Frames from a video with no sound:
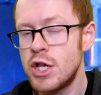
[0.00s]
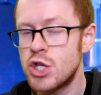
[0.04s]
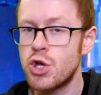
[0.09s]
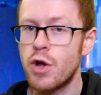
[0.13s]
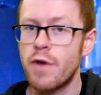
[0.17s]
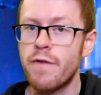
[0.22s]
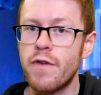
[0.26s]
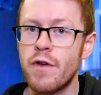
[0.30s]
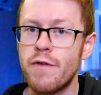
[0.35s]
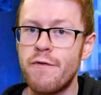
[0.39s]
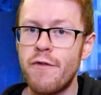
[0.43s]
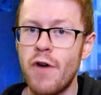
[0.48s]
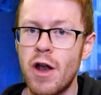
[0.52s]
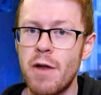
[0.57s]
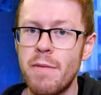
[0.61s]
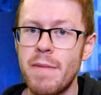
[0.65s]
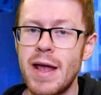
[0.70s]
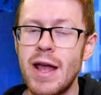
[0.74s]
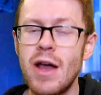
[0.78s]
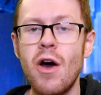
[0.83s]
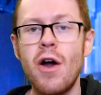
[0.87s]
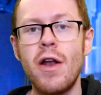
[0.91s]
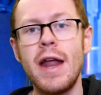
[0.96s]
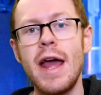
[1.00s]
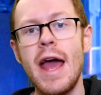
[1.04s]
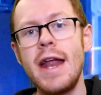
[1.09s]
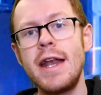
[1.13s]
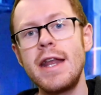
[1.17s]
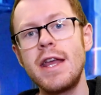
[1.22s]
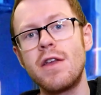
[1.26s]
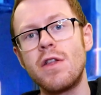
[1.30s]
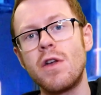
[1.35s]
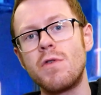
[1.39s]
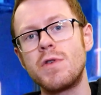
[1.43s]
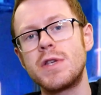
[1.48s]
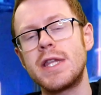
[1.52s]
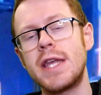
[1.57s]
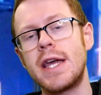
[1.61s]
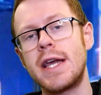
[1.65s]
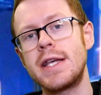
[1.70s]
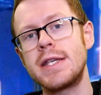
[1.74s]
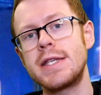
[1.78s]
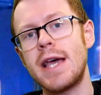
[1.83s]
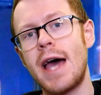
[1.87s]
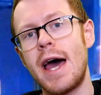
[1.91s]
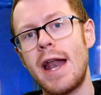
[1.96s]
So if you'd follow me on any of those
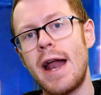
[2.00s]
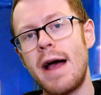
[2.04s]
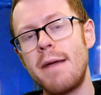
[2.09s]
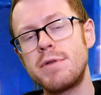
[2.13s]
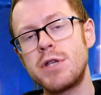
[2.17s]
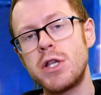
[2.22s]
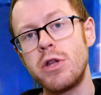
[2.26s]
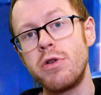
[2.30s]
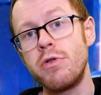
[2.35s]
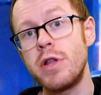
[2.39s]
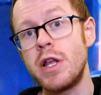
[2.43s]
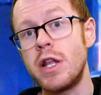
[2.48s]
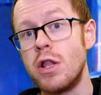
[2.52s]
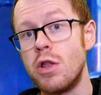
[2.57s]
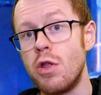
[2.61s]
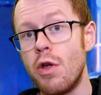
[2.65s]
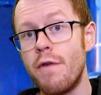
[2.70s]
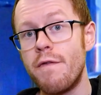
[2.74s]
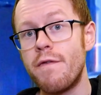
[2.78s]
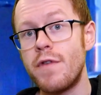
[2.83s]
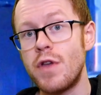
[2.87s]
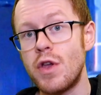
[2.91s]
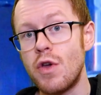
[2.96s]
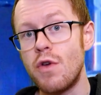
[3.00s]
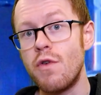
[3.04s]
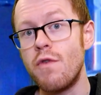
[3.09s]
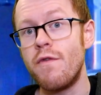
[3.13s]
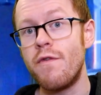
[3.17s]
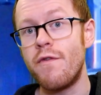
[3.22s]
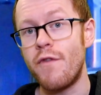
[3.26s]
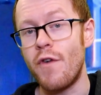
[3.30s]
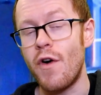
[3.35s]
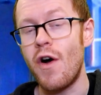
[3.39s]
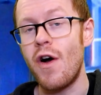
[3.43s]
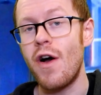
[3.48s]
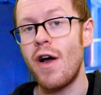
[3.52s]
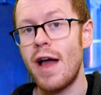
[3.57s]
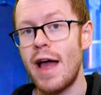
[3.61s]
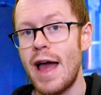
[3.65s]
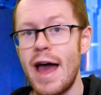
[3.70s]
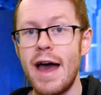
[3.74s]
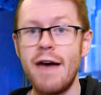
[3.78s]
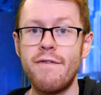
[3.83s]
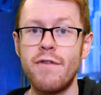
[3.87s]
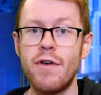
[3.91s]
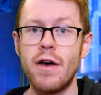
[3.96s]
things, I'd absolutely love you
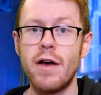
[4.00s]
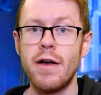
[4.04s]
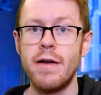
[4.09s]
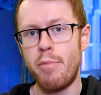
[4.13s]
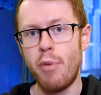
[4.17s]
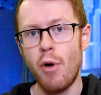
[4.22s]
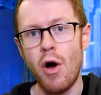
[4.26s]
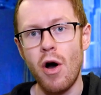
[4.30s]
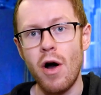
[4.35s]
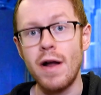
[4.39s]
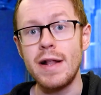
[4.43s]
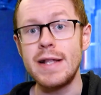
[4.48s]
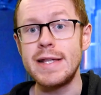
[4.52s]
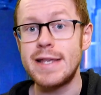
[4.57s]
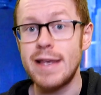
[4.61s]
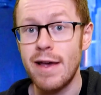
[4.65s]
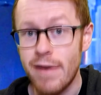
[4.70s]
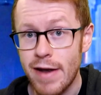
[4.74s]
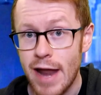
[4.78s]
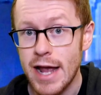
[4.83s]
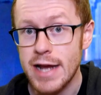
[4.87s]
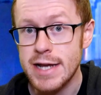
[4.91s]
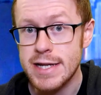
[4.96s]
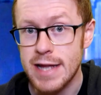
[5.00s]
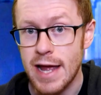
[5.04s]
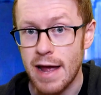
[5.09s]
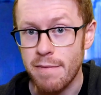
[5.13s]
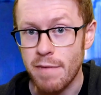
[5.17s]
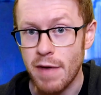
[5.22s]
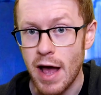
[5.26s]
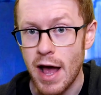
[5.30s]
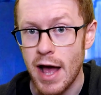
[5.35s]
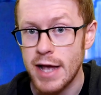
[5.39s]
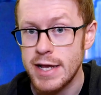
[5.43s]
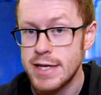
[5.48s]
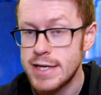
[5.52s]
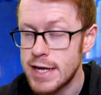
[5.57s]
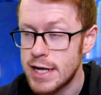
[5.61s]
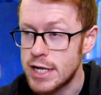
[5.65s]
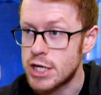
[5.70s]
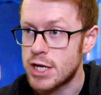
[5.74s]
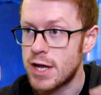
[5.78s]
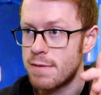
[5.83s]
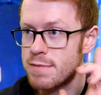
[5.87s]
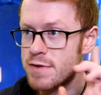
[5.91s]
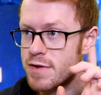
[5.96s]
forever. But until next time, guys,
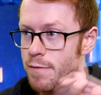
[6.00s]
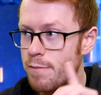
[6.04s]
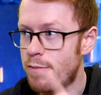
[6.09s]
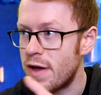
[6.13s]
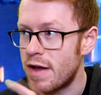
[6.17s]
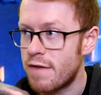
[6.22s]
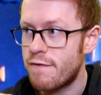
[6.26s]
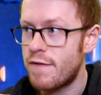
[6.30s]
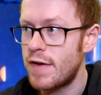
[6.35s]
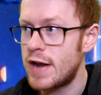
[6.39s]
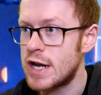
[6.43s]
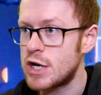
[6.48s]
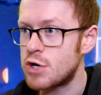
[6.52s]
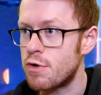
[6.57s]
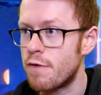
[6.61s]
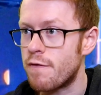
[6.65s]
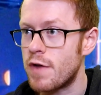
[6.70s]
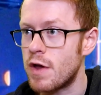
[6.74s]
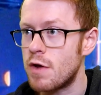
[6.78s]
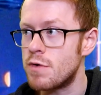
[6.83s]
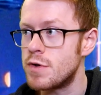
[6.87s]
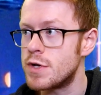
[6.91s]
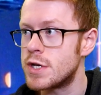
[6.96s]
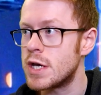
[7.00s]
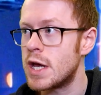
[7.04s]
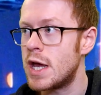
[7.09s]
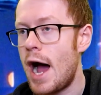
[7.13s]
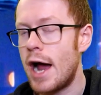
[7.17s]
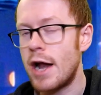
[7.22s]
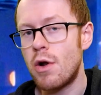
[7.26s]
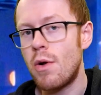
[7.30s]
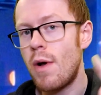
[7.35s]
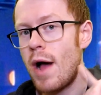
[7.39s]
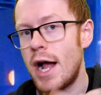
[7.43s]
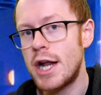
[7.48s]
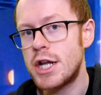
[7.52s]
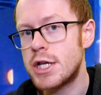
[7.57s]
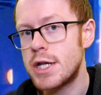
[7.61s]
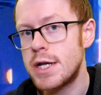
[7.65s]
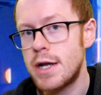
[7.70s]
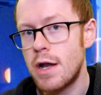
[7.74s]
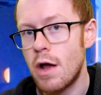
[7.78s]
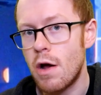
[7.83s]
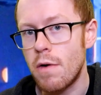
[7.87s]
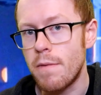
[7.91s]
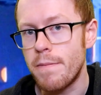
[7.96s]
in terms of Big Finish reviews, I don't
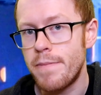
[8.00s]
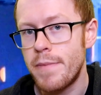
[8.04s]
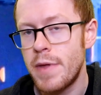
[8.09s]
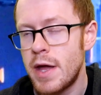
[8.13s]
actually know.